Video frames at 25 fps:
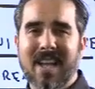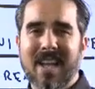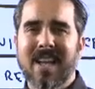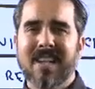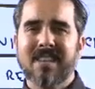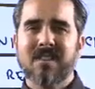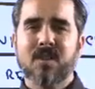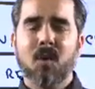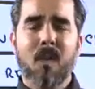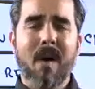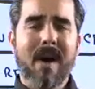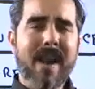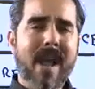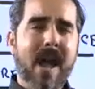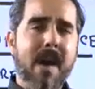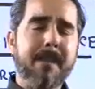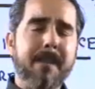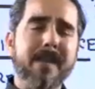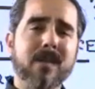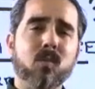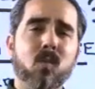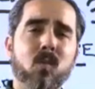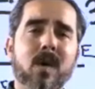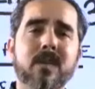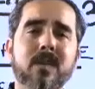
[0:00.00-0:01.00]
So what
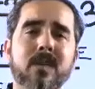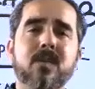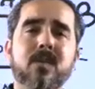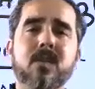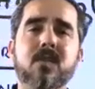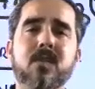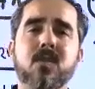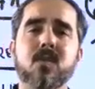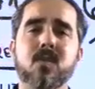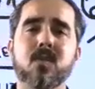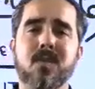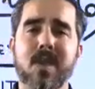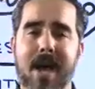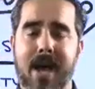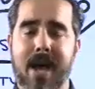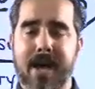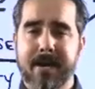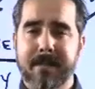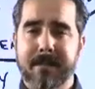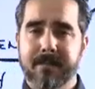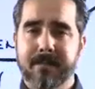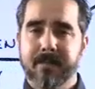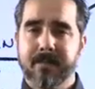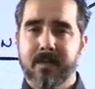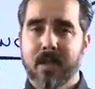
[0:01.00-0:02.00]
happens once you do that?
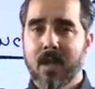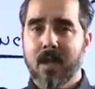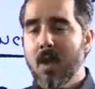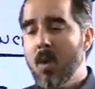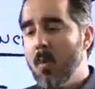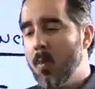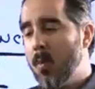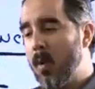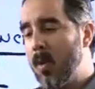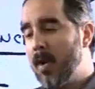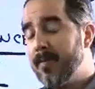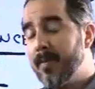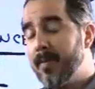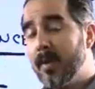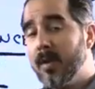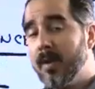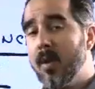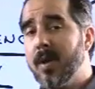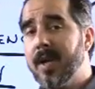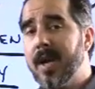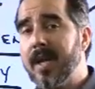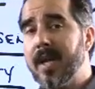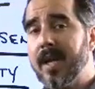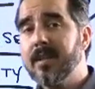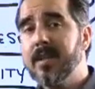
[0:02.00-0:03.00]
Well, if you
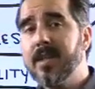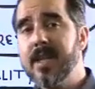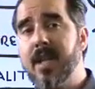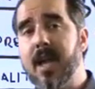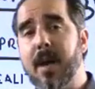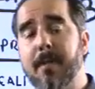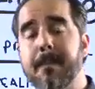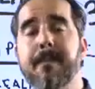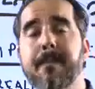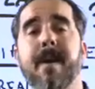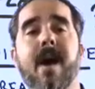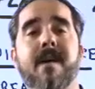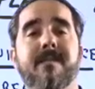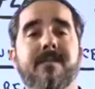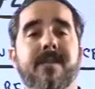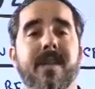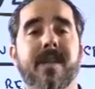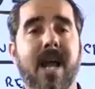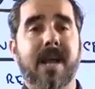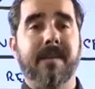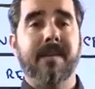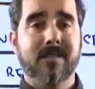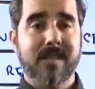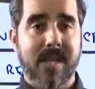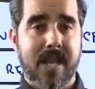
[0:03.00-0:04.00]
look at the path that
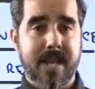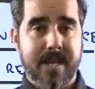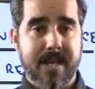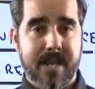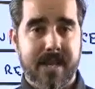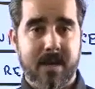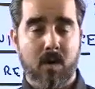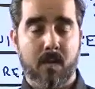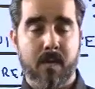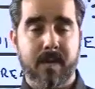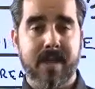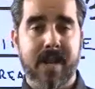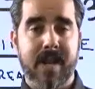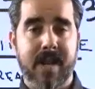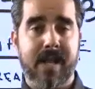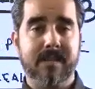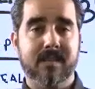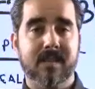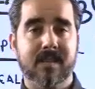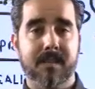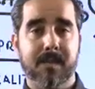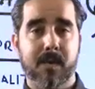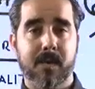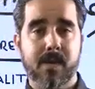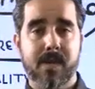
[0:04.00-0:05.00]
I've taken over the last
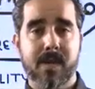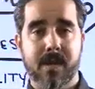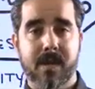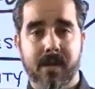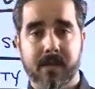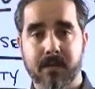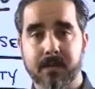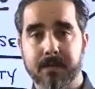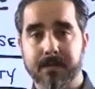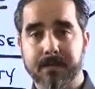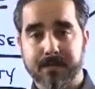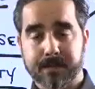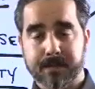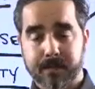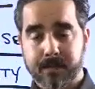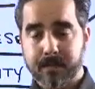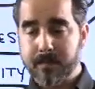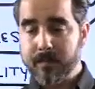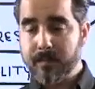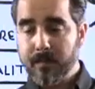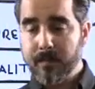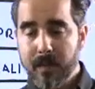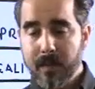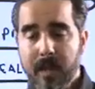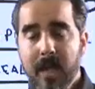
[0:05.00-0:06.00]
several years,
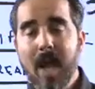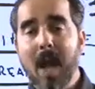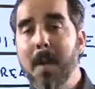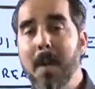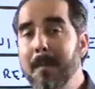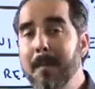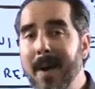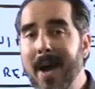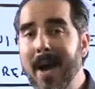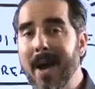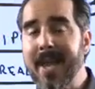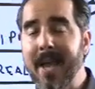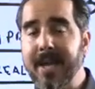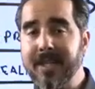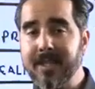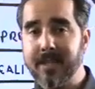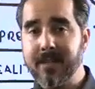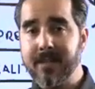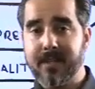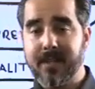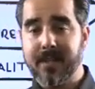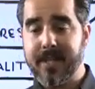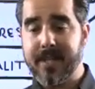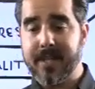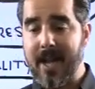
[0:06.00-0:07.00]
my
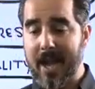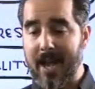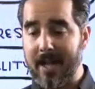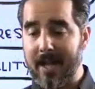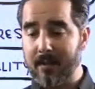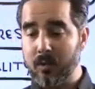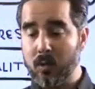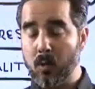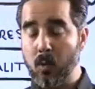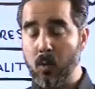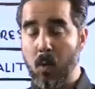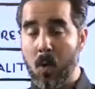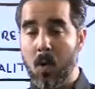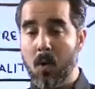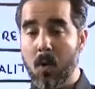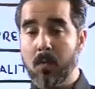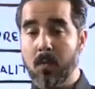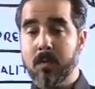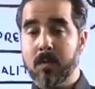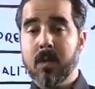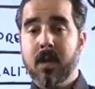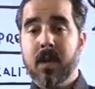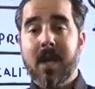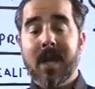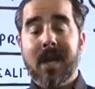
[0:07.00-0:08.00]
agency has grown
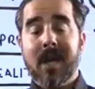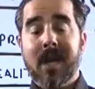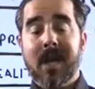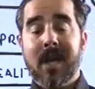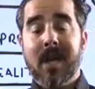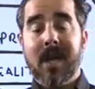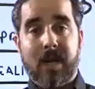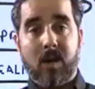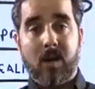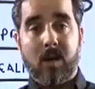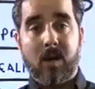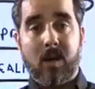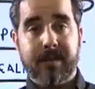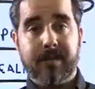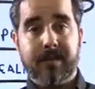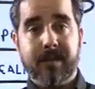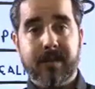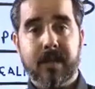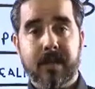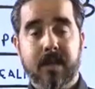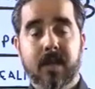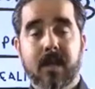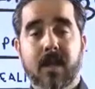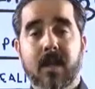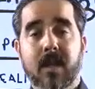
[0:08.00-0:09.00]
like
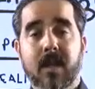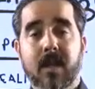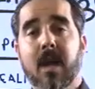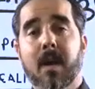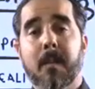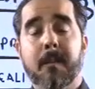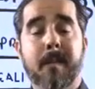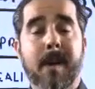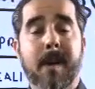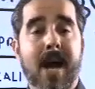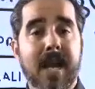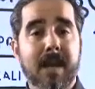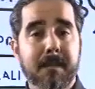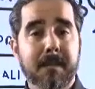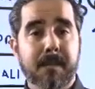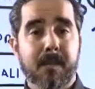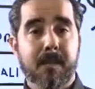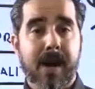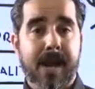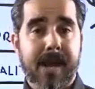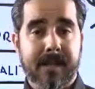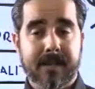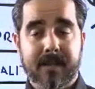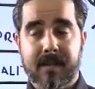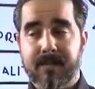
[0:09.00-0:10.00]
crazy. My
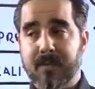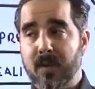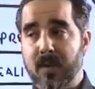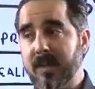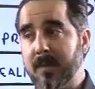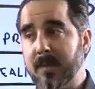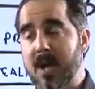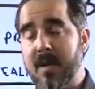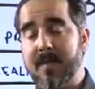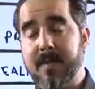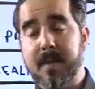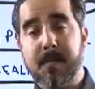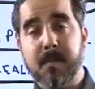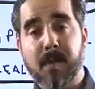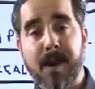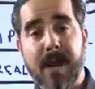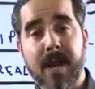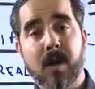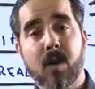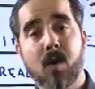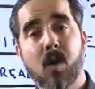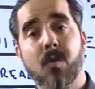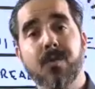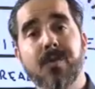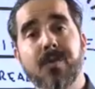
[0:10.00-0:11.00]
brand, for example, I have a brand
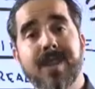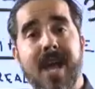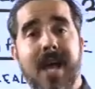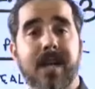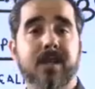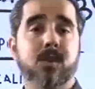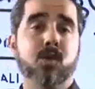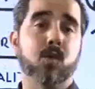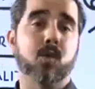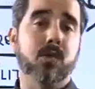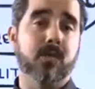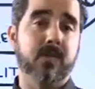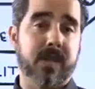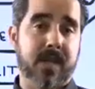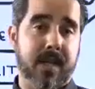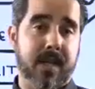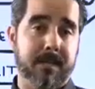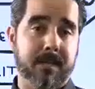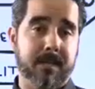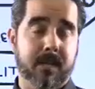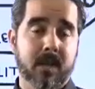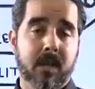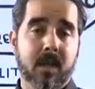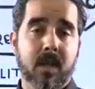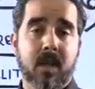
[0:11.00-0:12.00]
called Natural
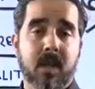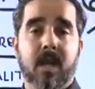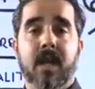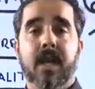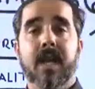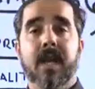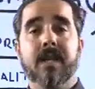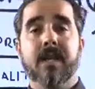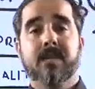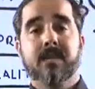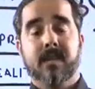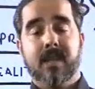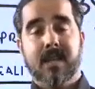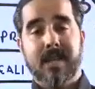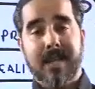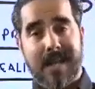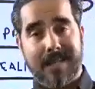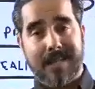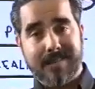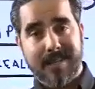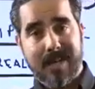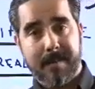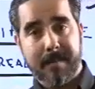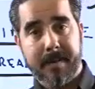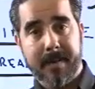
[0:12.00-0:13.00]
Slim. It's a
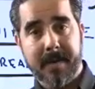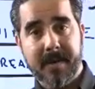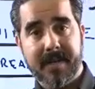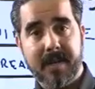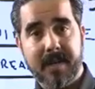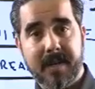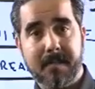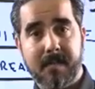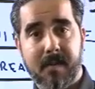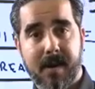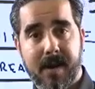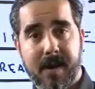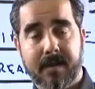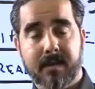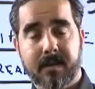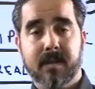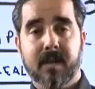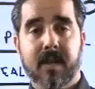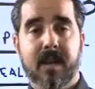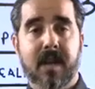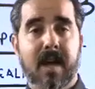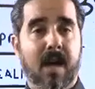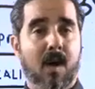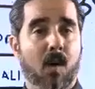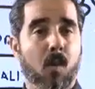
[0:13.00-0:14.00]
Latin American brand.
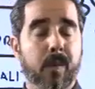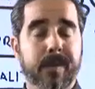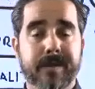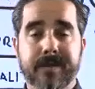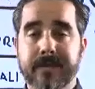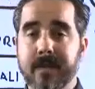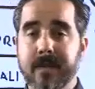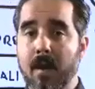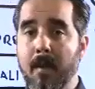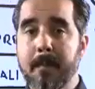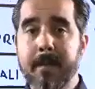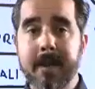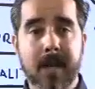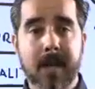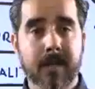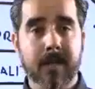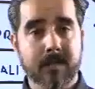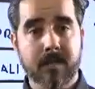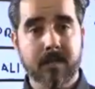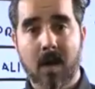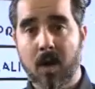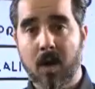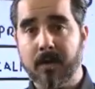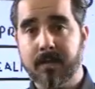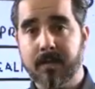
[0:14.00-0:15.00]
We sell millions of
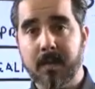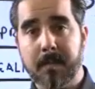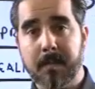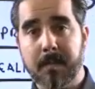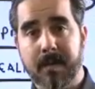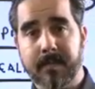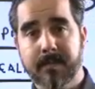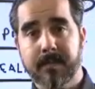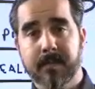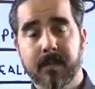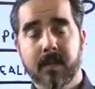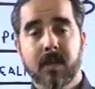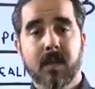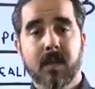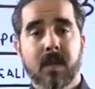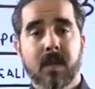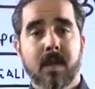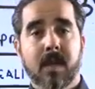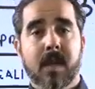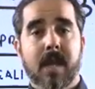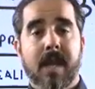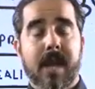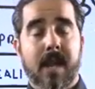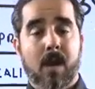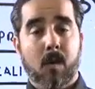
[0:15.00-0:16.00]
dollars a month,
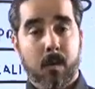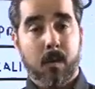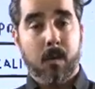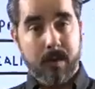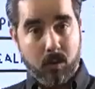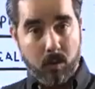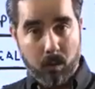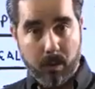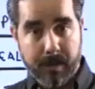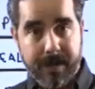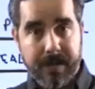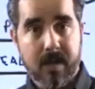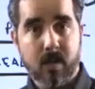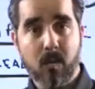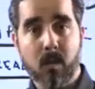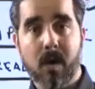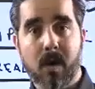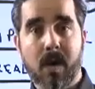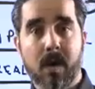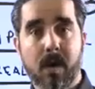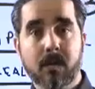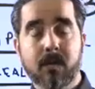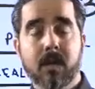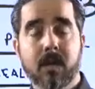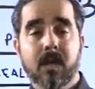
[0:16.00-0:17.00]
and we do really
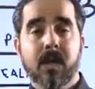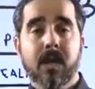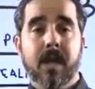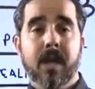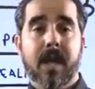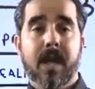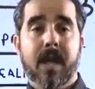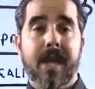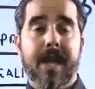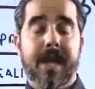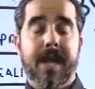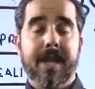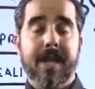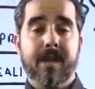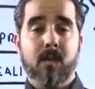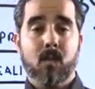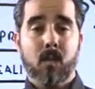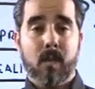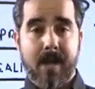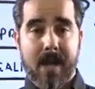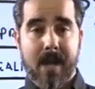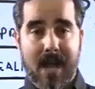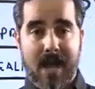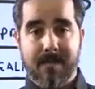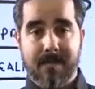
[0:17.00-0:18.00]
well. And
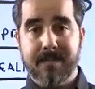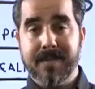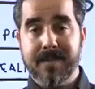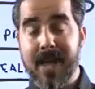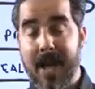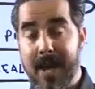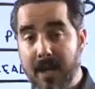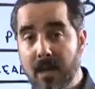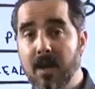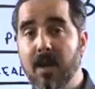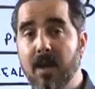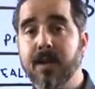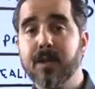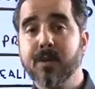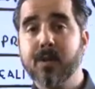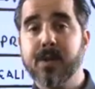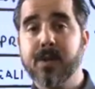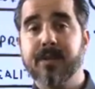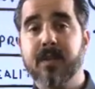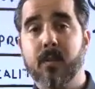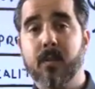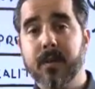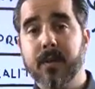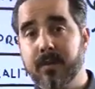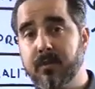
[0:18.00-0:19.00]
we have 9 countries
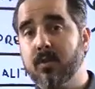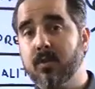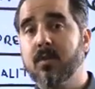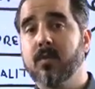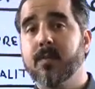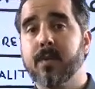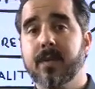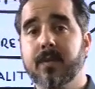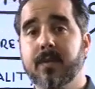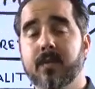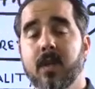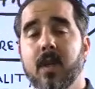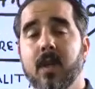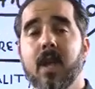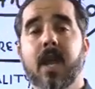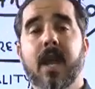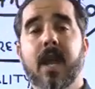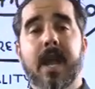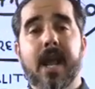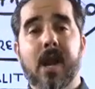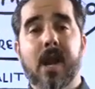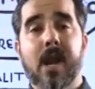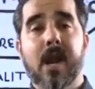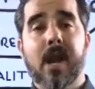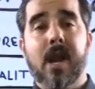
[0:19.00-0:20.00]
that we service.
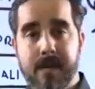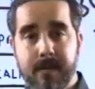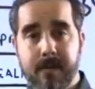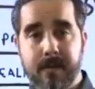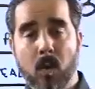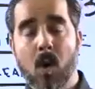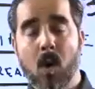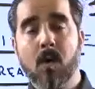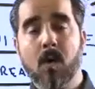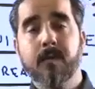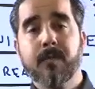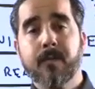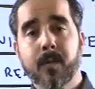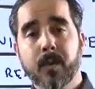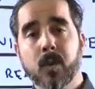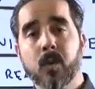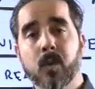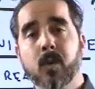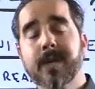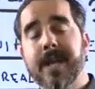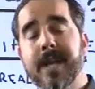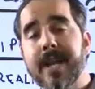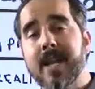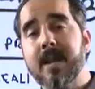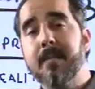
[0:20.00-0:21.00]
And we've grown
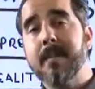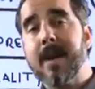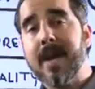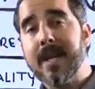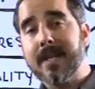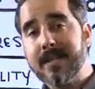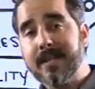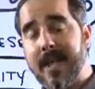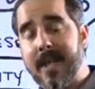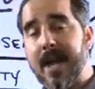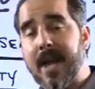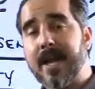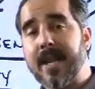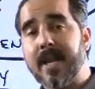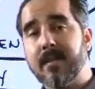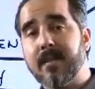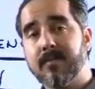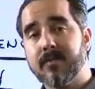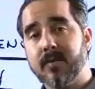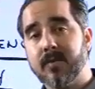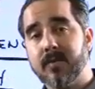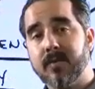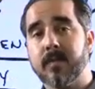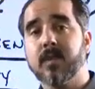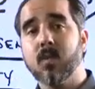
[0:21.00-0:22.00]
through getting my dad in
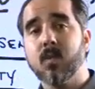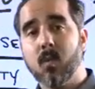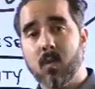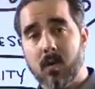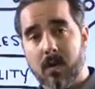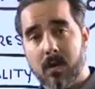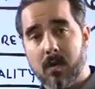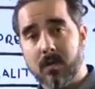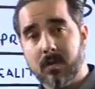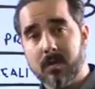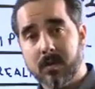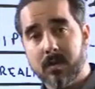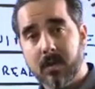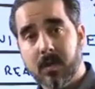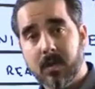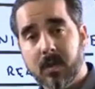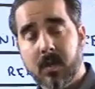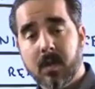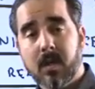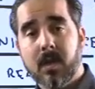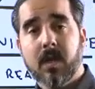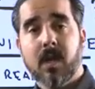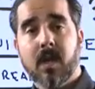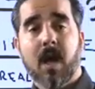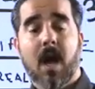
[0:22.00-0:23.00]
front of the world
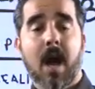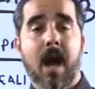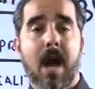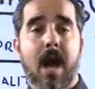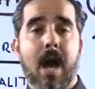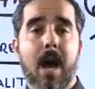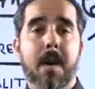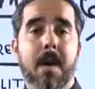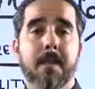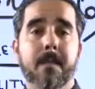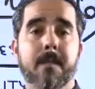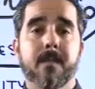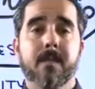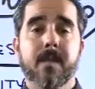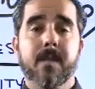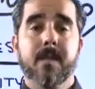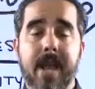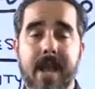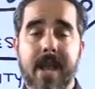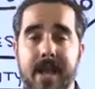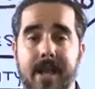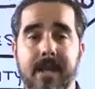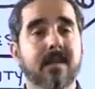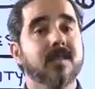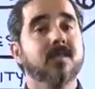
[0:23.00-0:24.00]

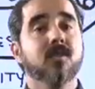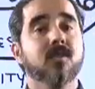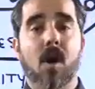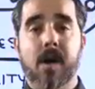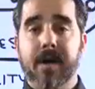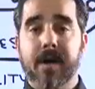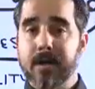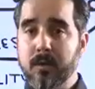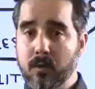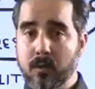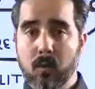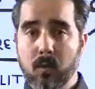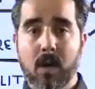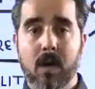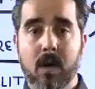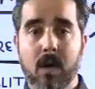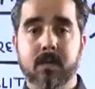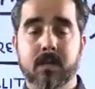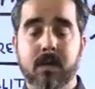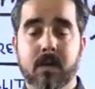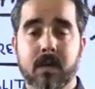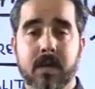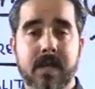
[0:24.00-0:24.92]
and talking to the world.